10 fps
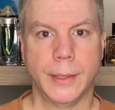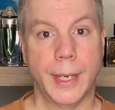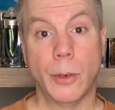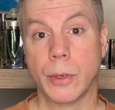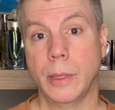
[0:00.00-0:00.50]

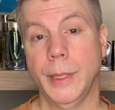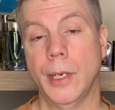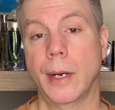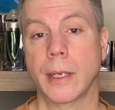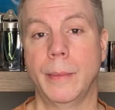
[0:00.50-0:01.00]
Today we're going to be
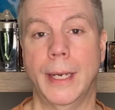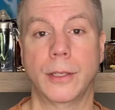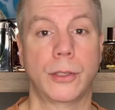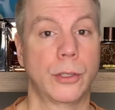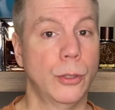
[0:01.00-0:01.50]
talking
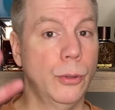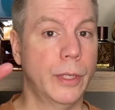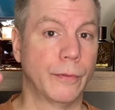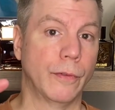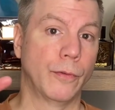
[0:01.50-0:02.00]
about two
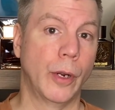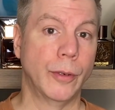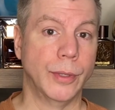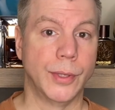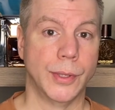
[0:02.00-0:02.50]
different
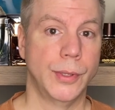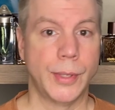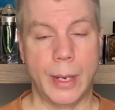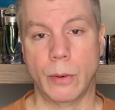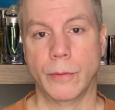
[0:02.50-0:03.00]

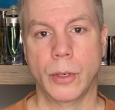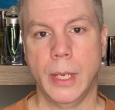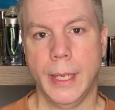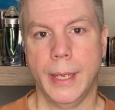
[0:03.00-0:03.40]
fragrances, however.